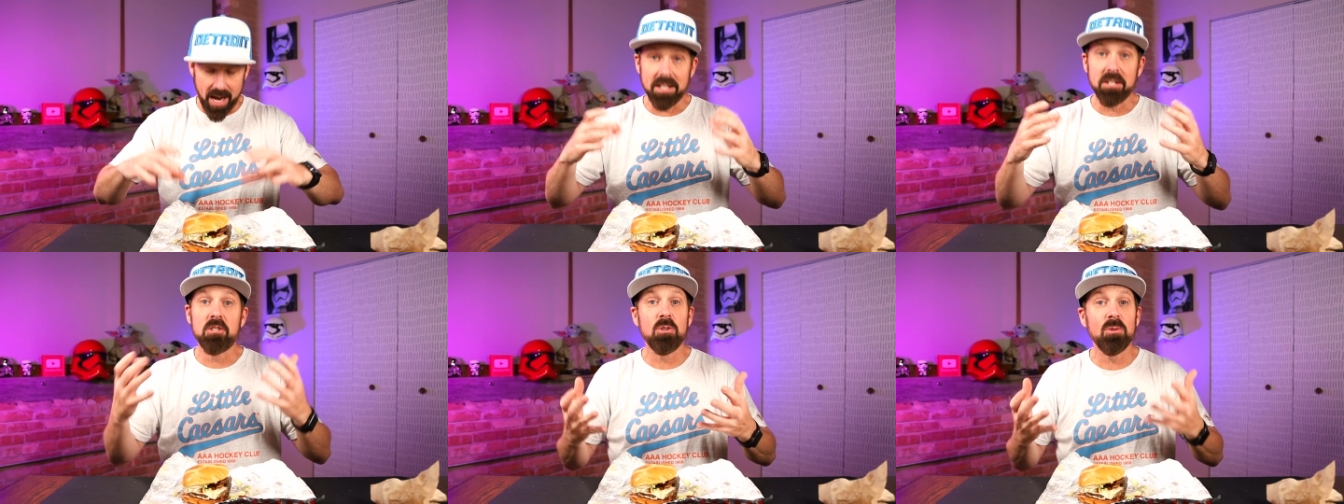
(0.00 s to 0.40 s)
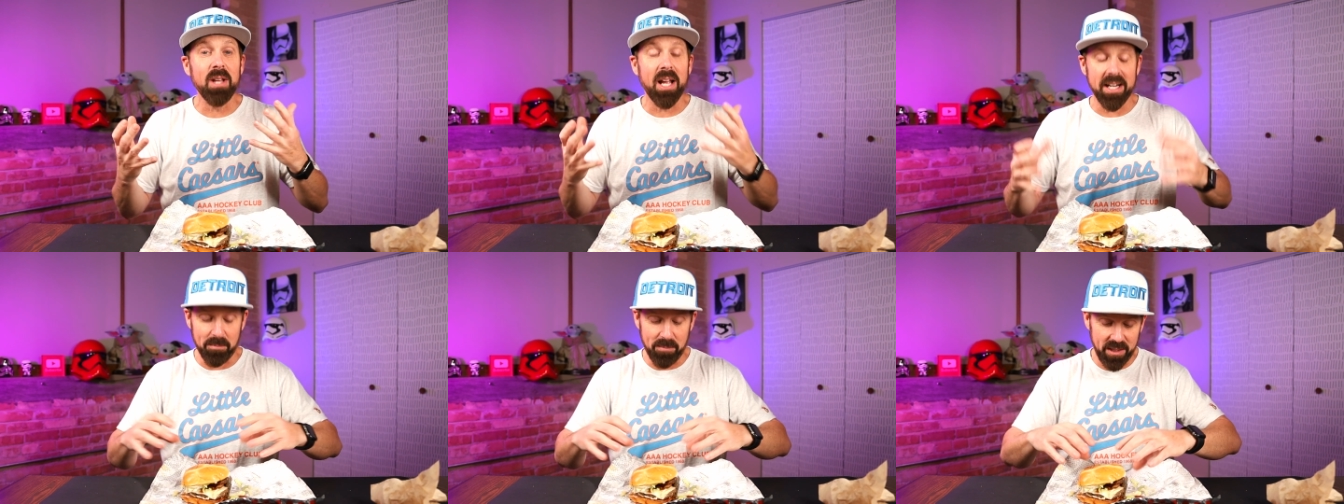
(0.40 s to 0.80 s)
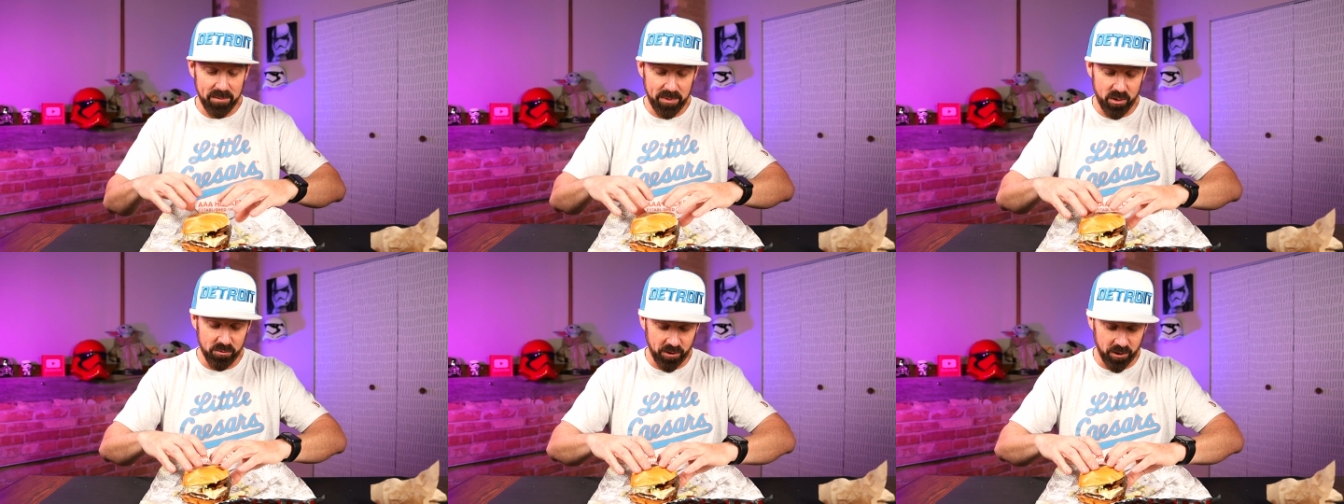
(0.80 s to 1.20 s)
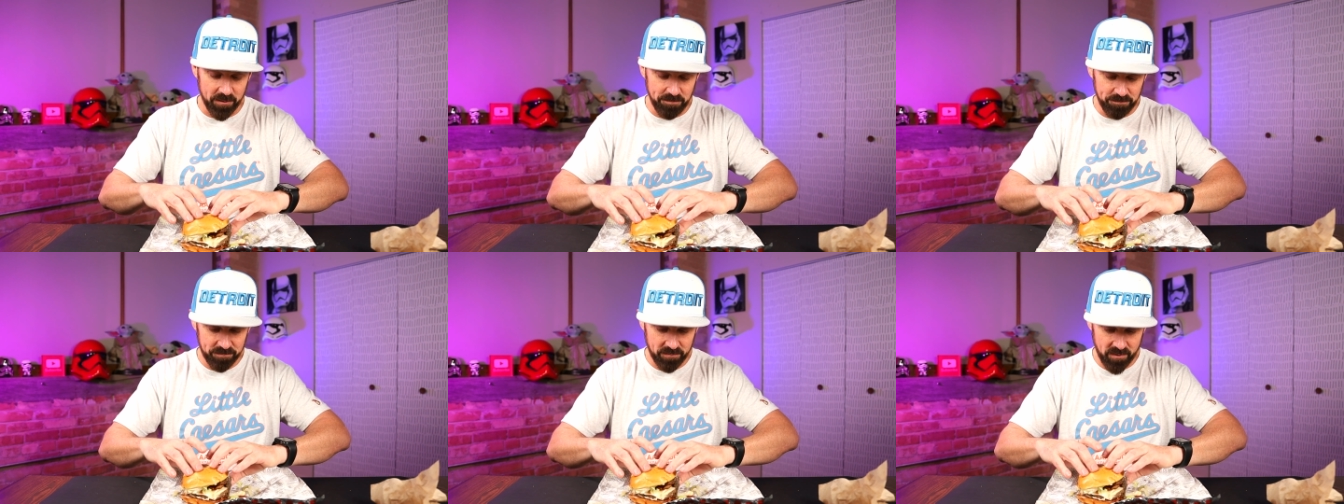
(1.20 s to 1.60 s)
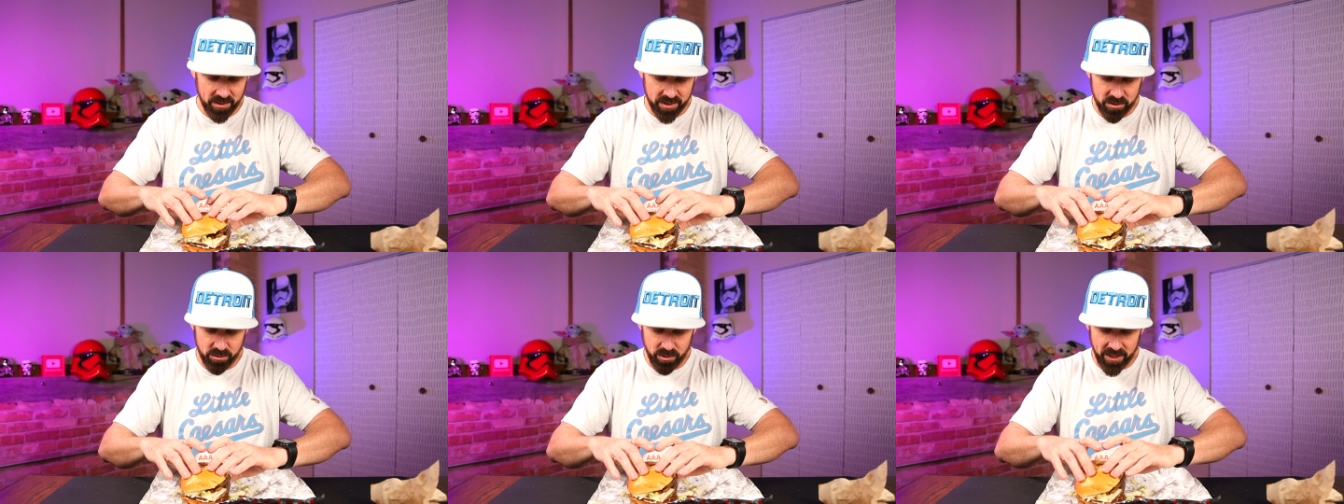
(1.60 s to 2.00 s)
I do like a big Buford.
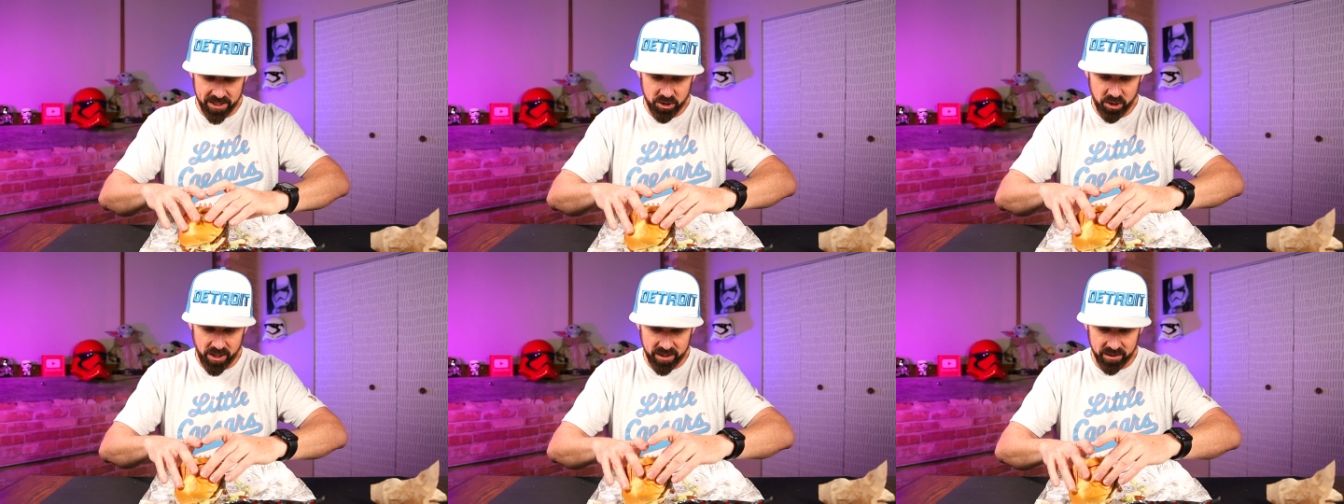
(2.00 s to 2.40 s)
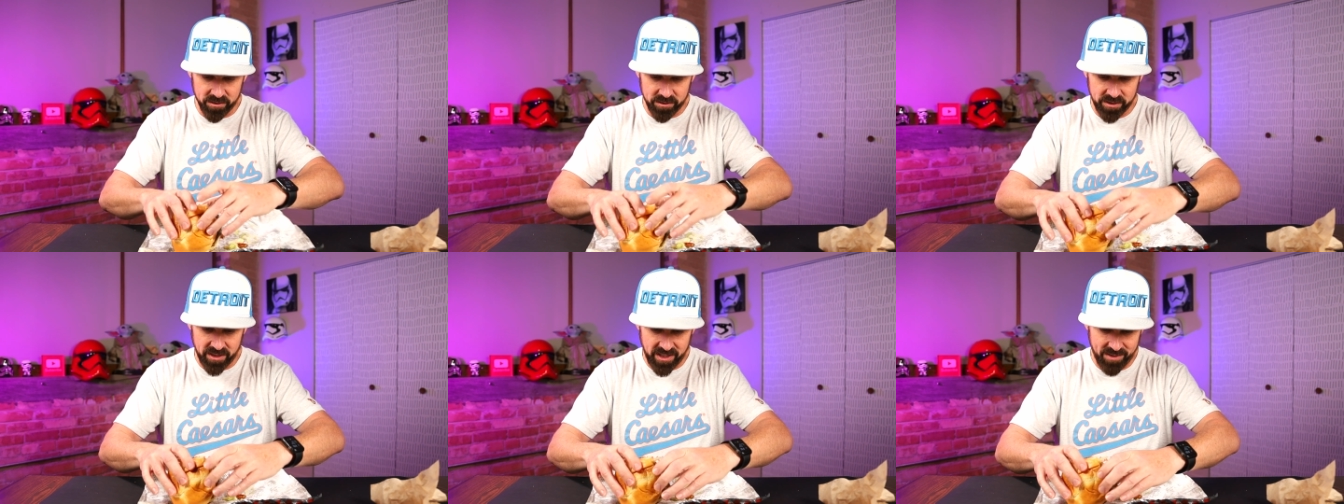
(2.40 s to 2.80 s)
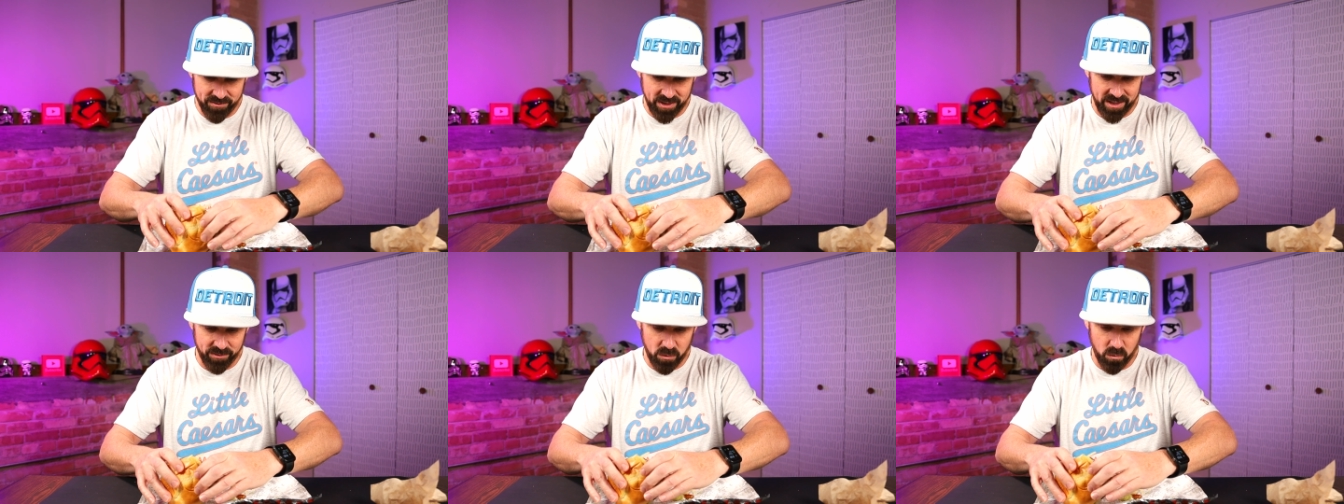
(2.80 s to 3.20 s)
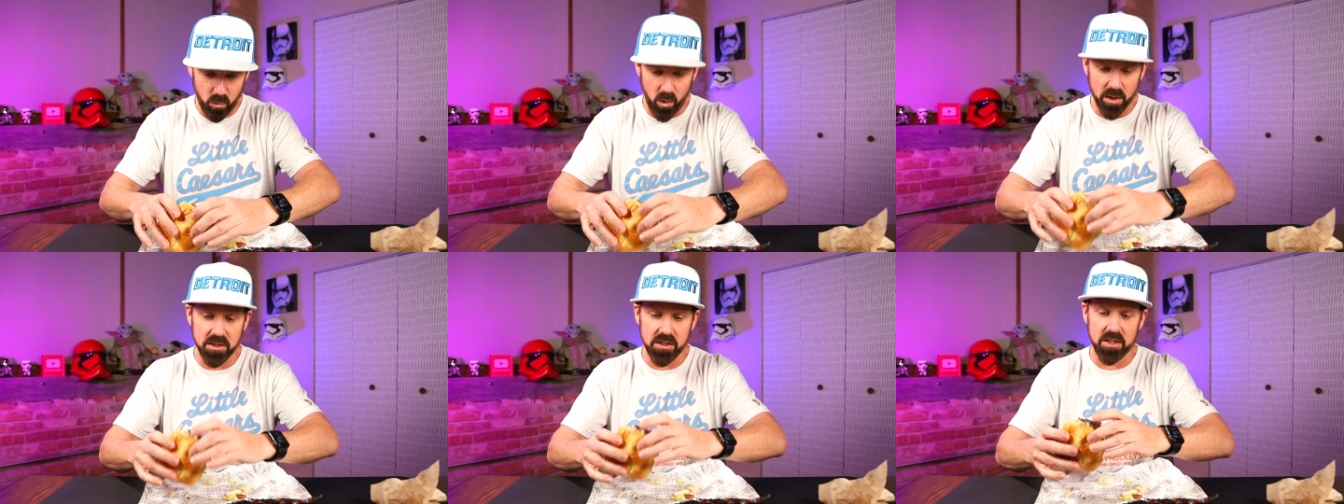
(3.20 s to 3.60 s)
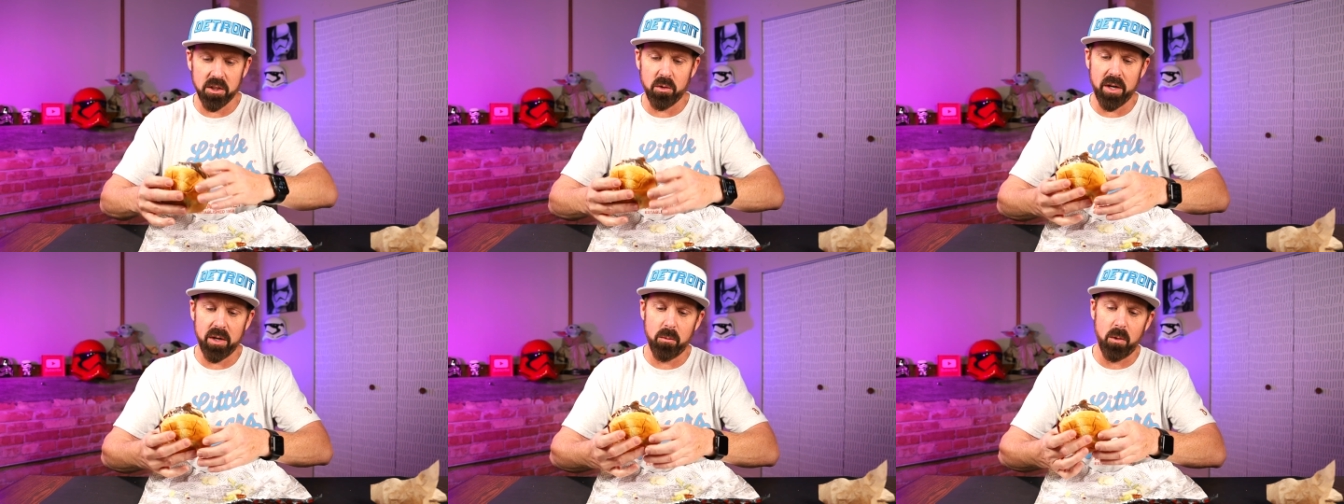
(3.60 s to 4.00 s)
I do like Checkers. I have it every once in a
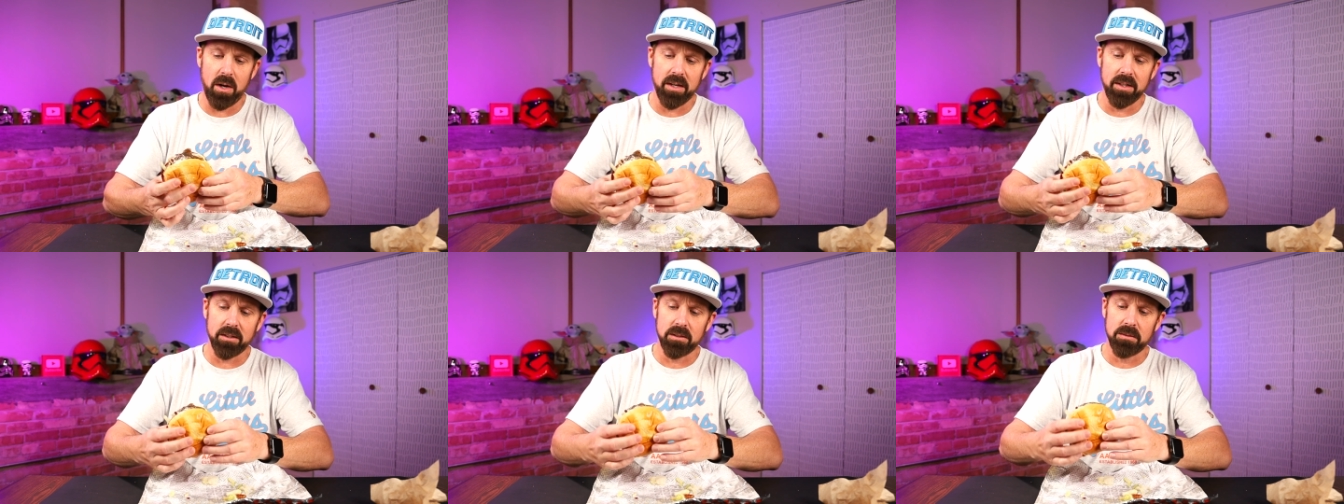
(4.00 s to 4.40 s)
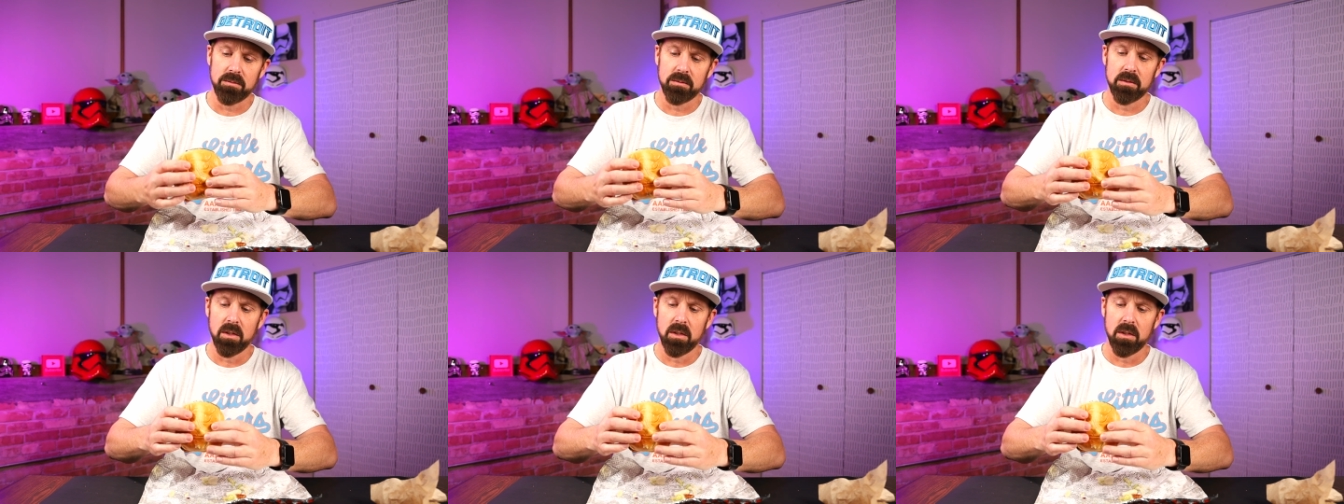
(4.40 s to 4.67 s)
great while.